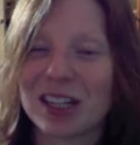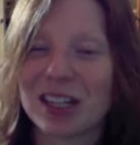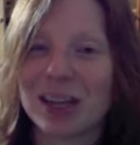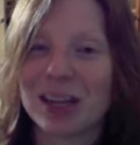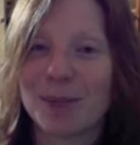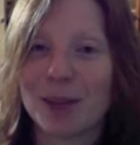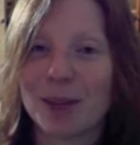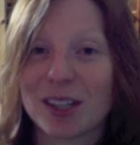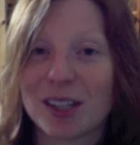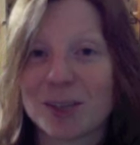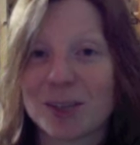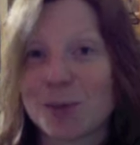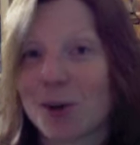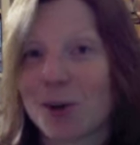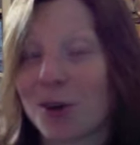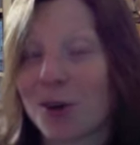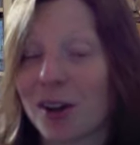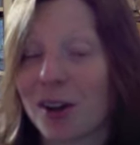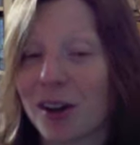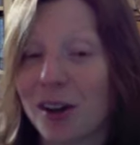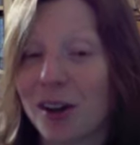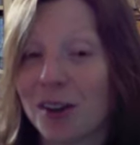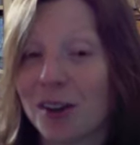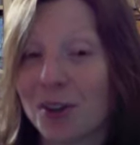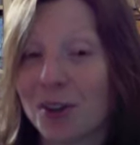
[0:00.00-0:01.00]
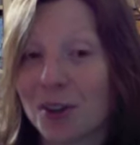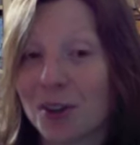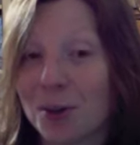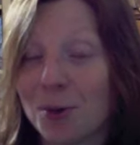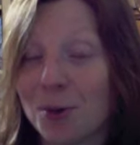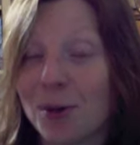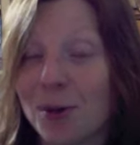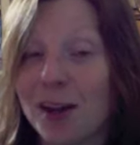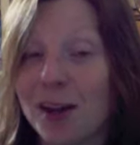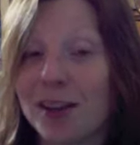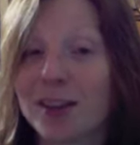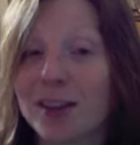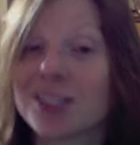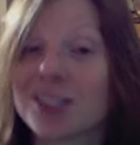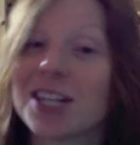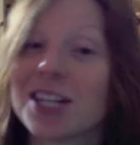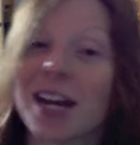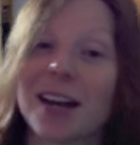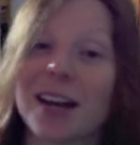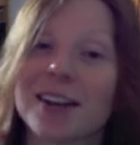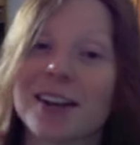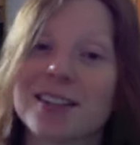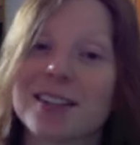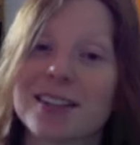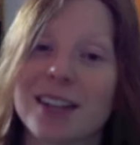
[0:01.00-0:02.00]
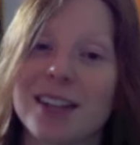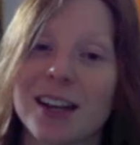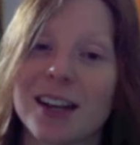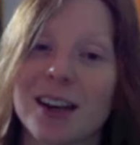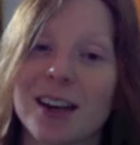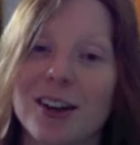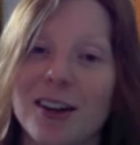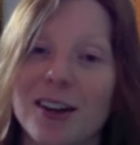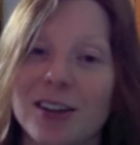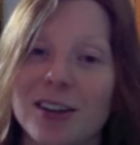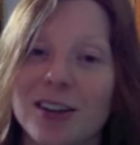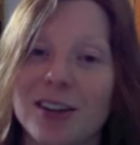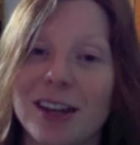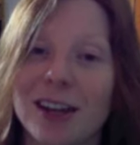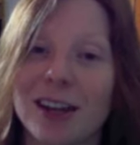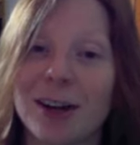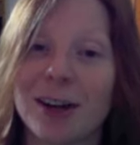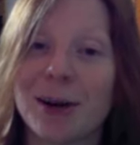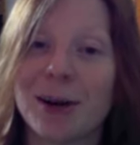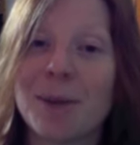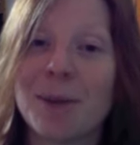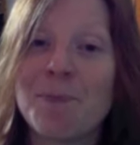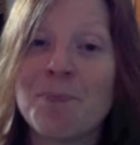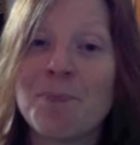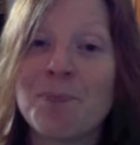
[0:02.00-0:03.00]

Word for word: exploring all the cool other channels that are out there.